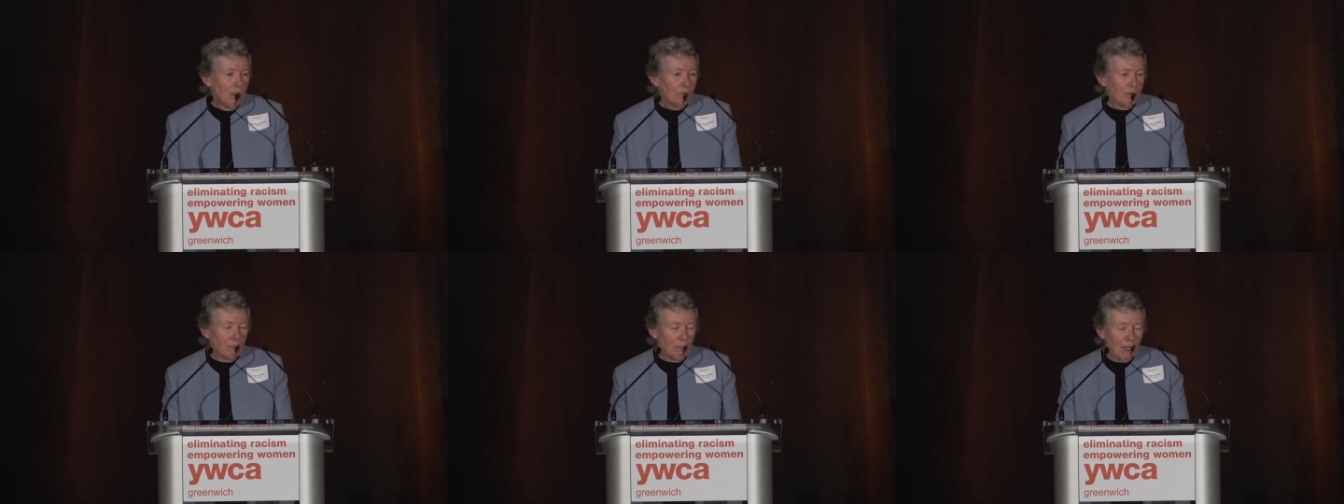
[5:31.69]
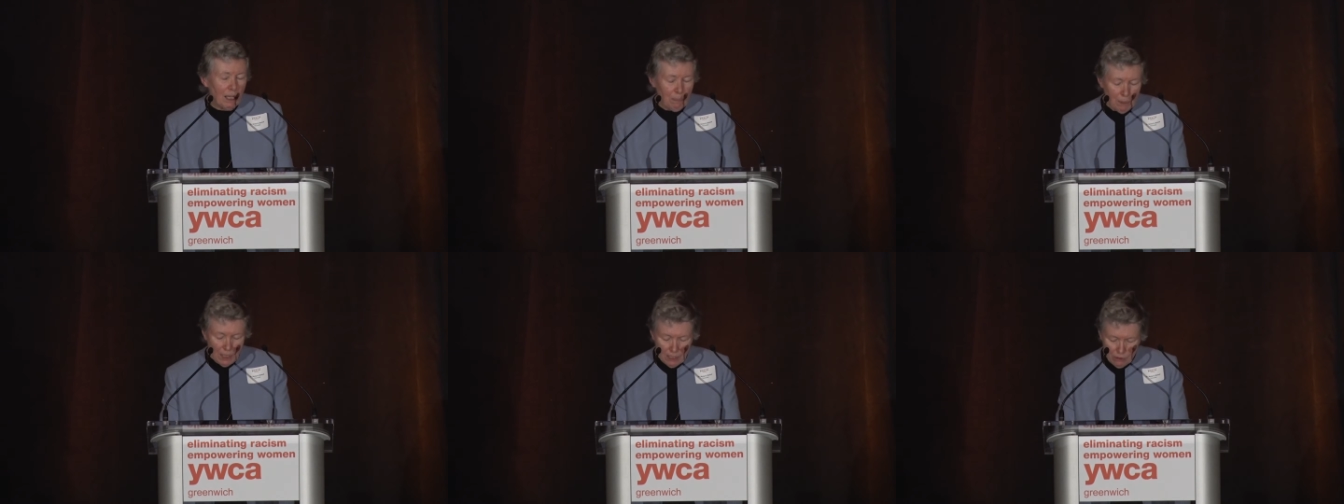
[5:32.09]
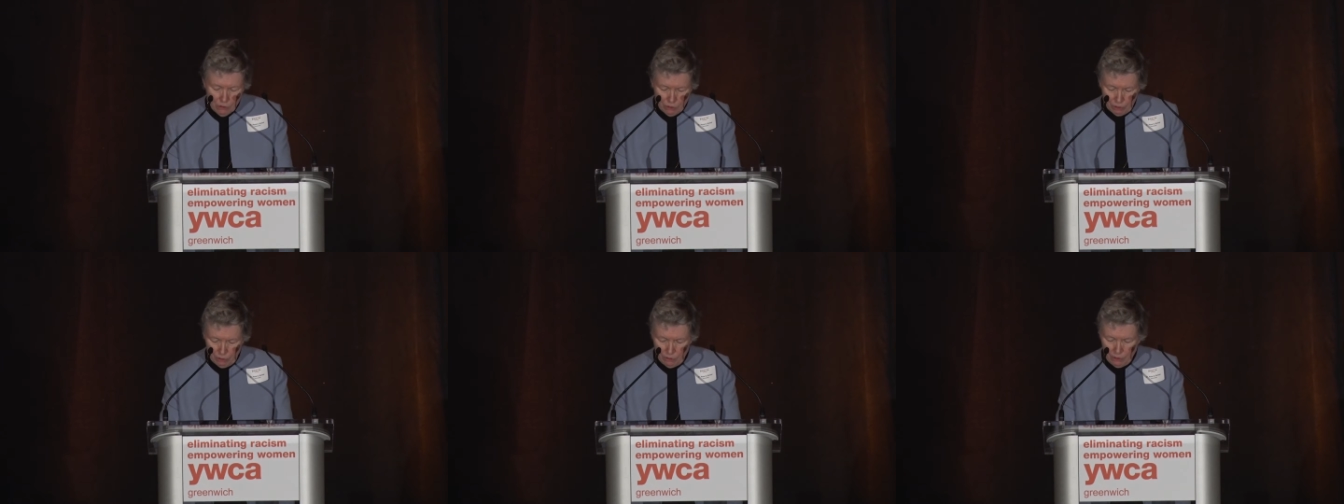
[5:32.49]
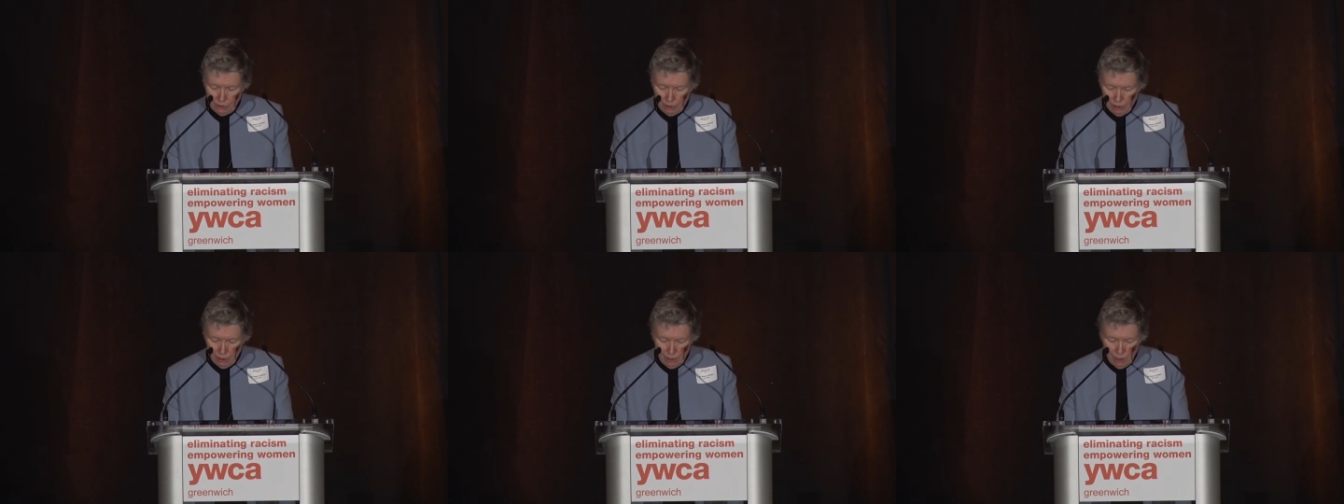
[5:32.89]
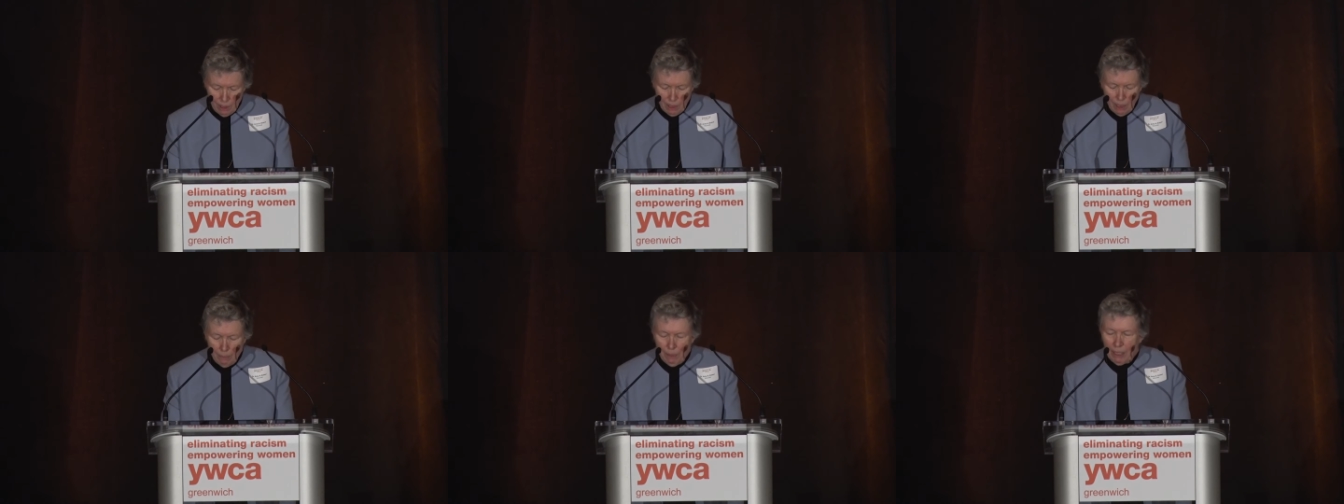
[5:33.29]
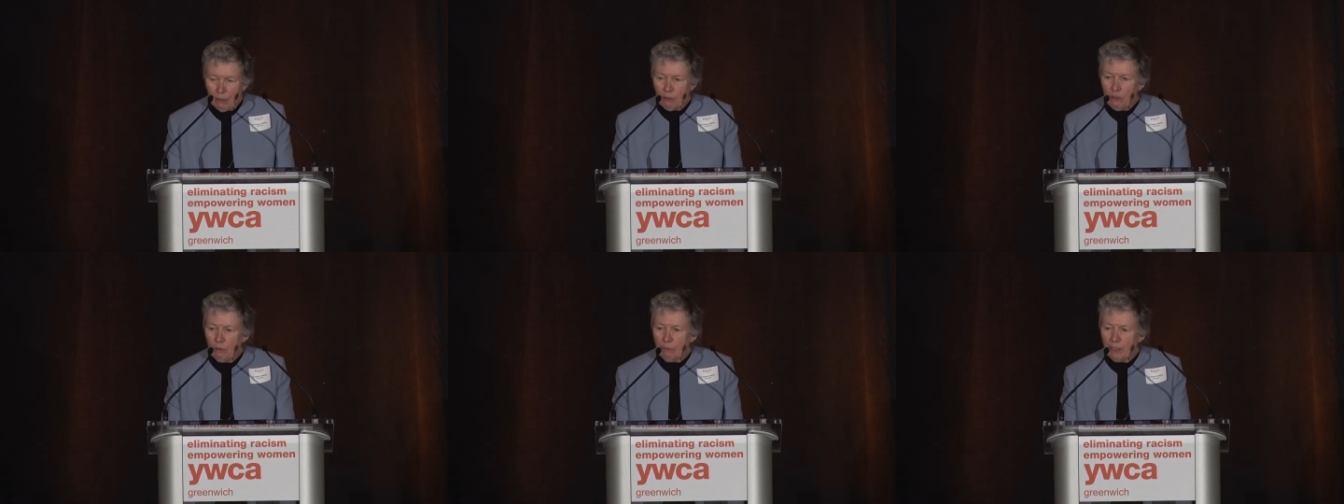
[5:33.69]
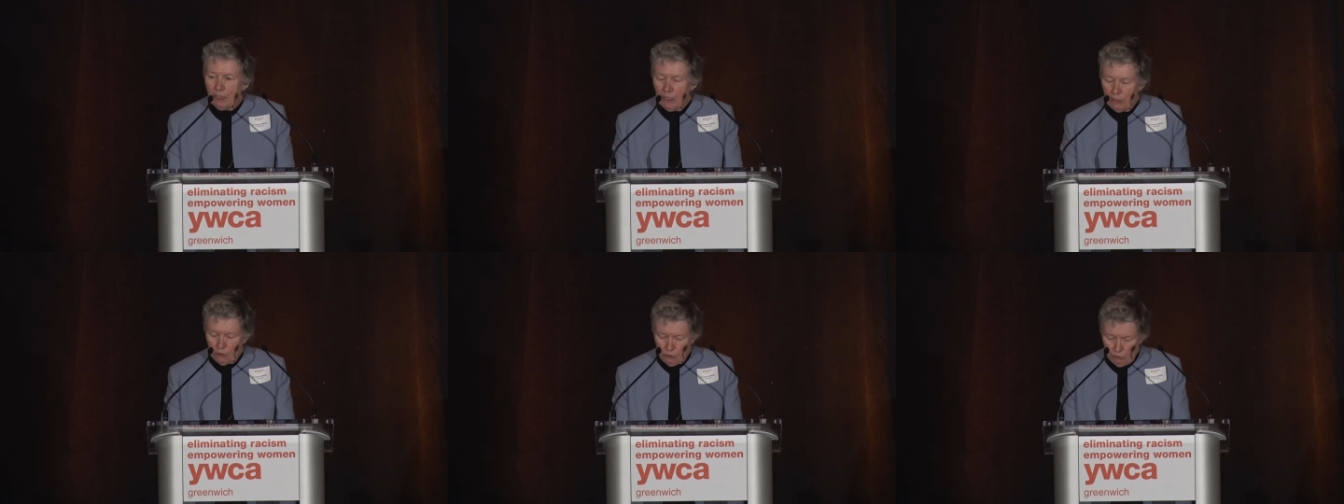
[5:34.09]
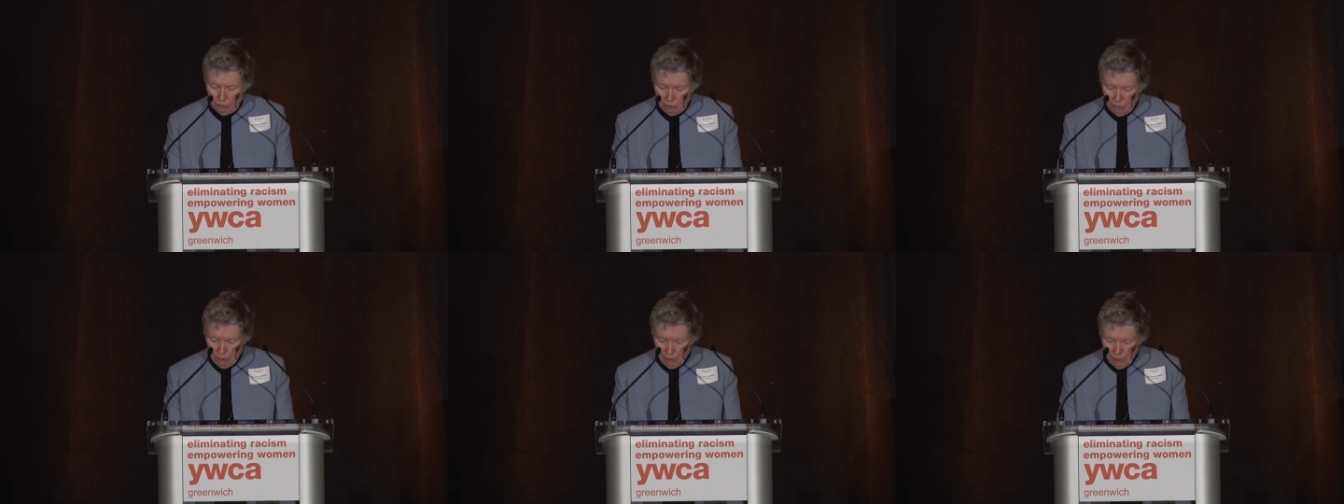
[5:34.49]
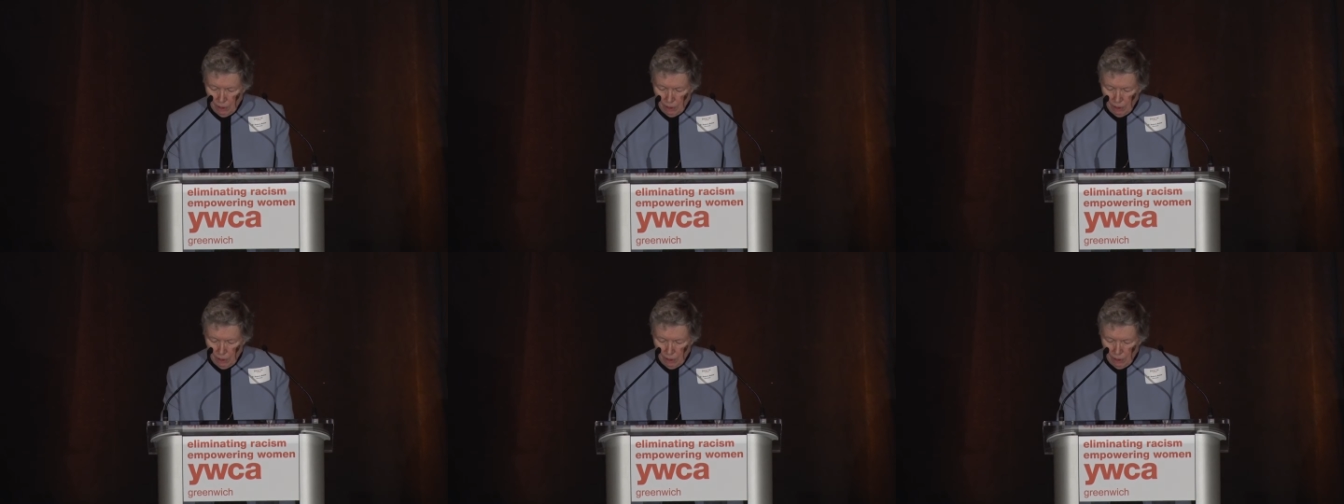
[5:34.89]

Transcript: from my patients about human nature,